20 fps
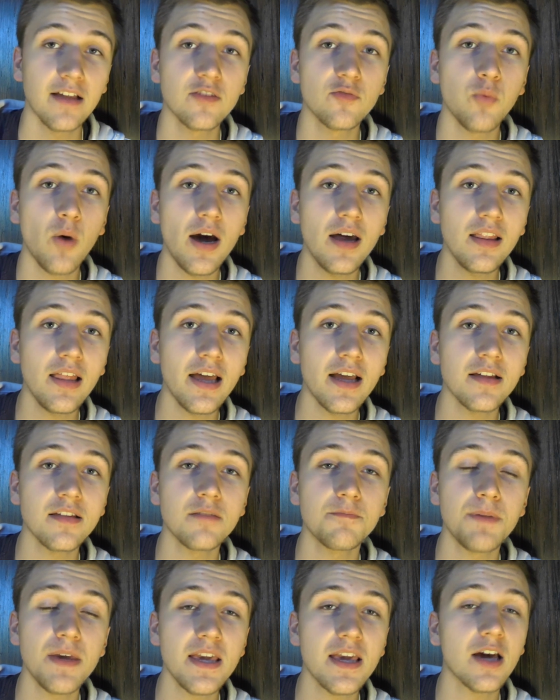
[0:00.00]
as well
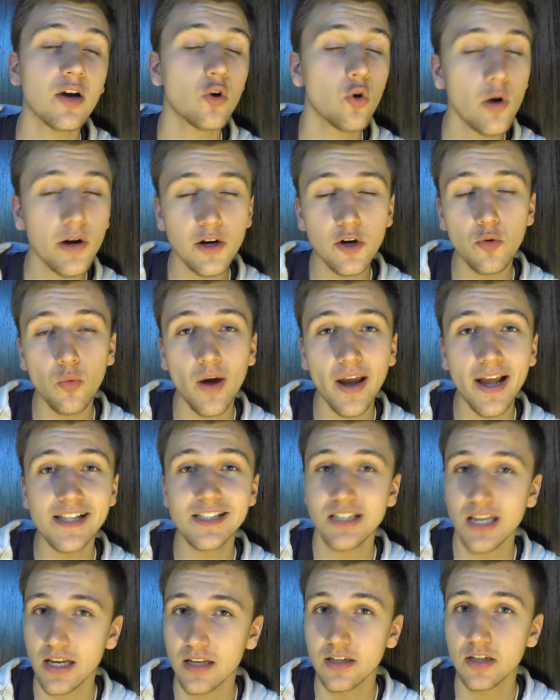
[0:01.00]
as being a quicker way
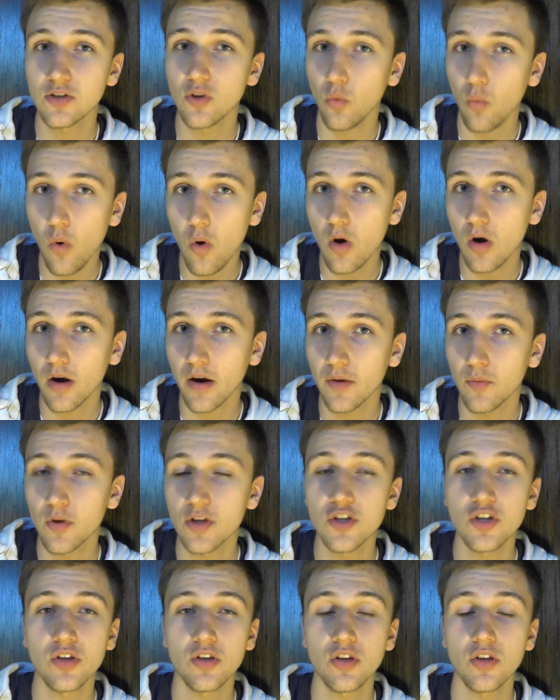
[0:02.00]
to ending the war,
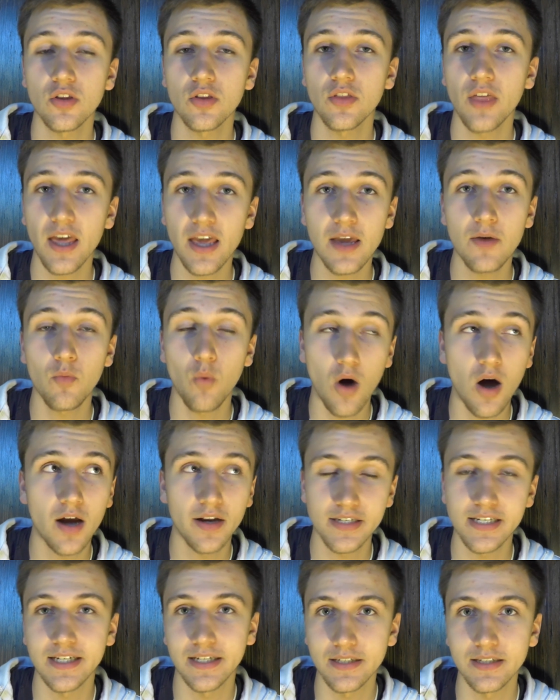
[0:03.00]
which they
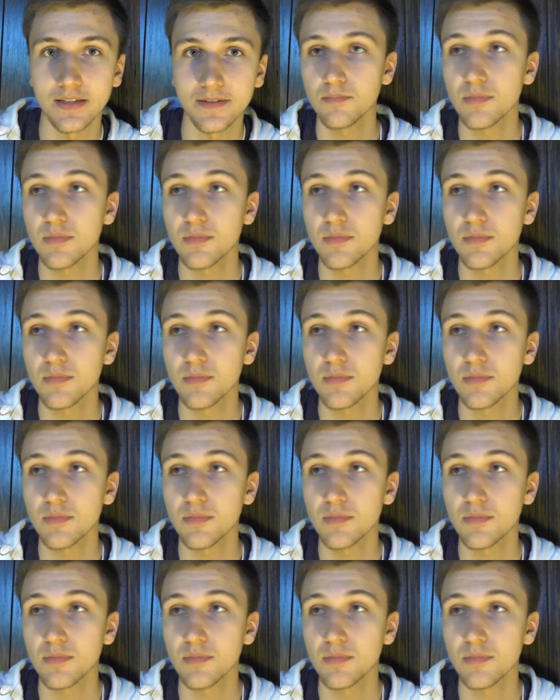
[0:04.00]
wanted,